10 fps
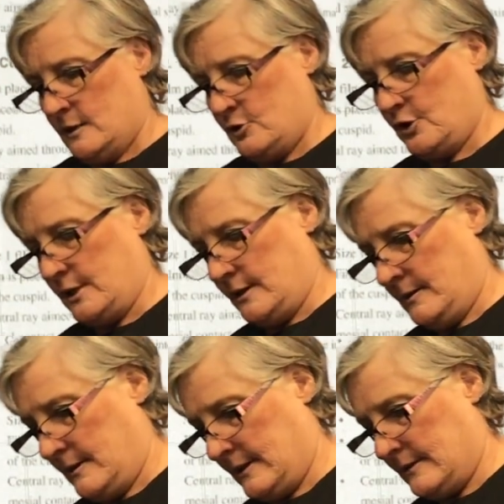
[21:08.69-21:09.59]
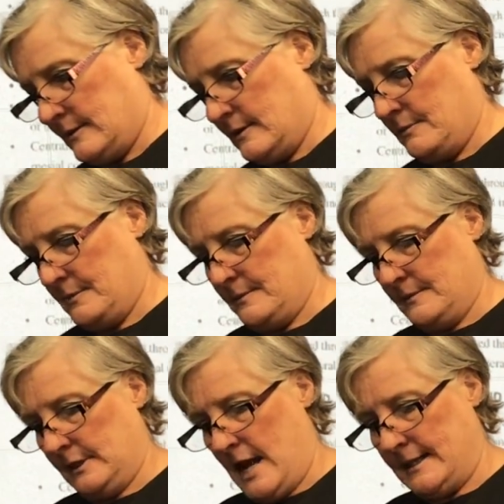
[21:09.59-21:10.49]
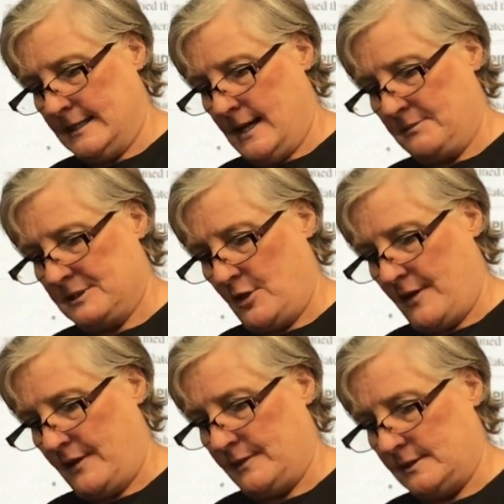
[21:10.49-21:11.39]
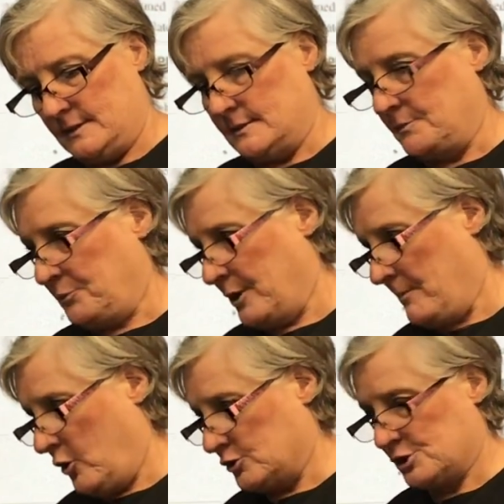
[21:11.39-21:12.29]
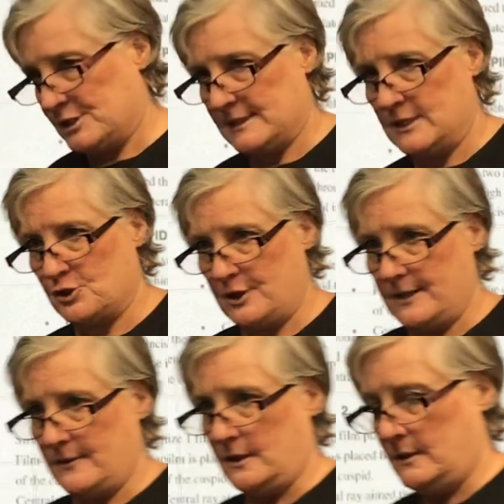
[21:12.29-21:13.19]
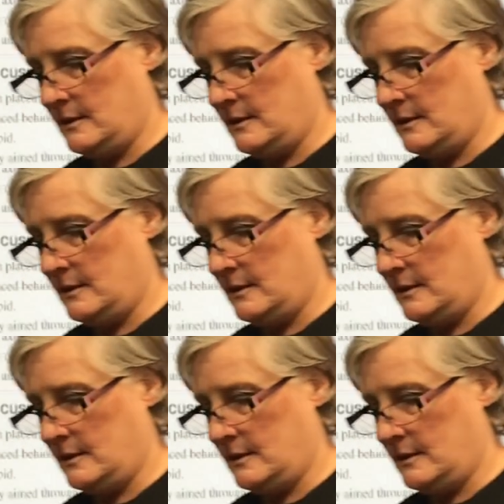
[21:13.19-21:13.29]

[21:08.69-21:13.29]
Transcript: you're gonna line it up so that the premolars are centered in the,